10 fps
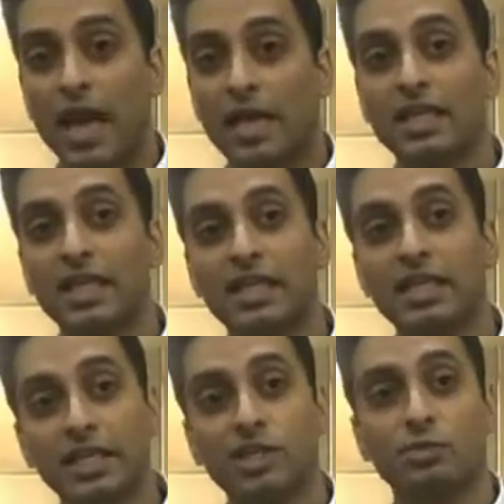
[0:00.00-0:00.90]
And I think he
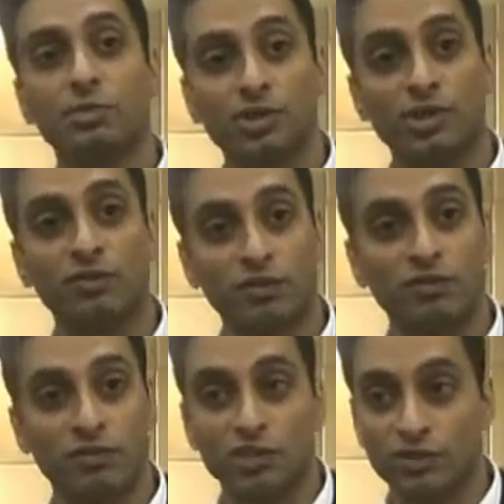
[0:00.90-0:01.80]
needs to pursue for the
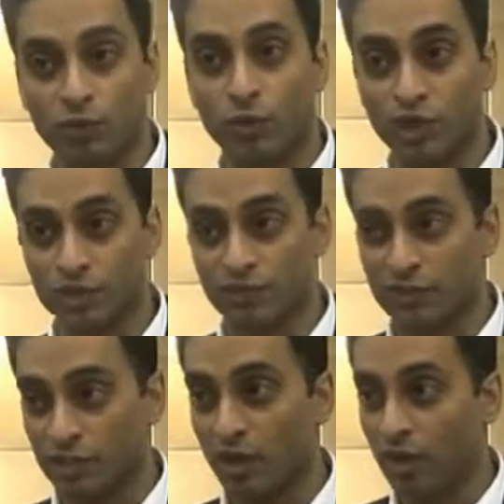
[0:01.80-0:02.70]
first 4 years of
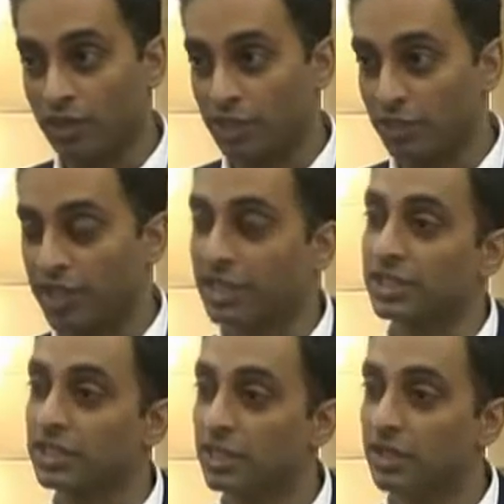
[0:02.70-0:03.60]
his college
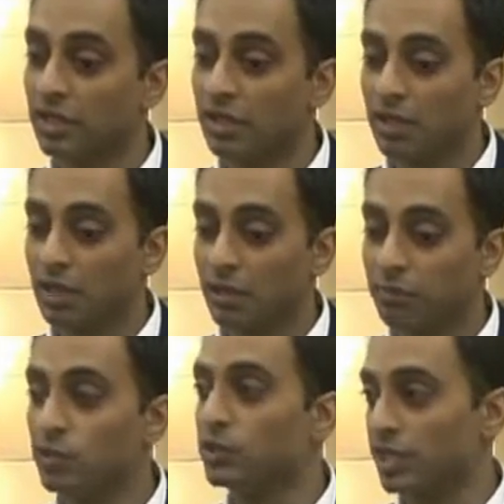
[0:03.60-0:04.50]
education,
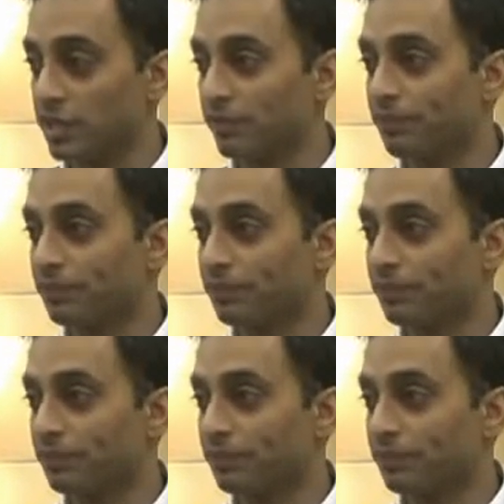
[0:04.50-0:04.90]
music.